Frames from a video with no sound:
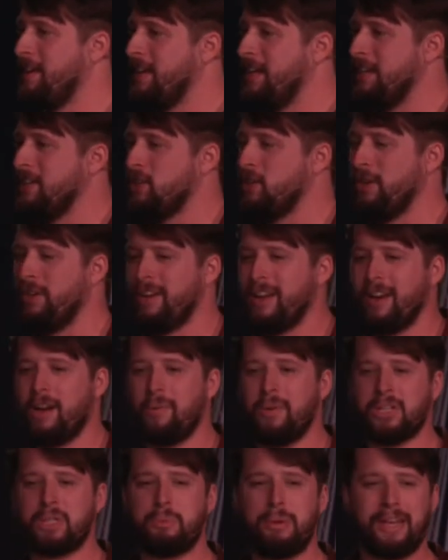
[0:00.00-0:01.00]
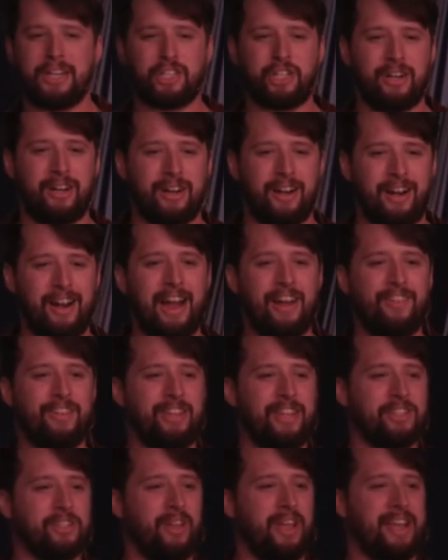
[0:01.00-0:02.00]
So you can almost picture her having
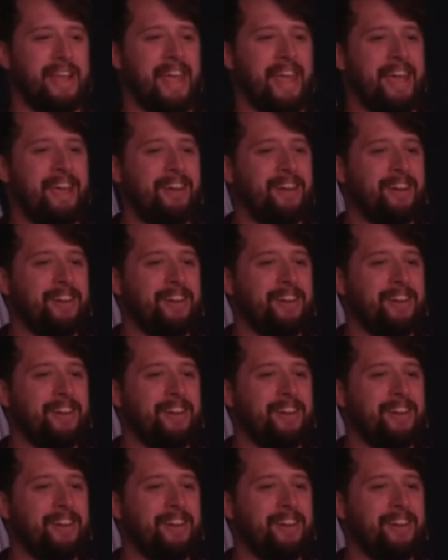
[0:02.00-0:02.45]
this like inner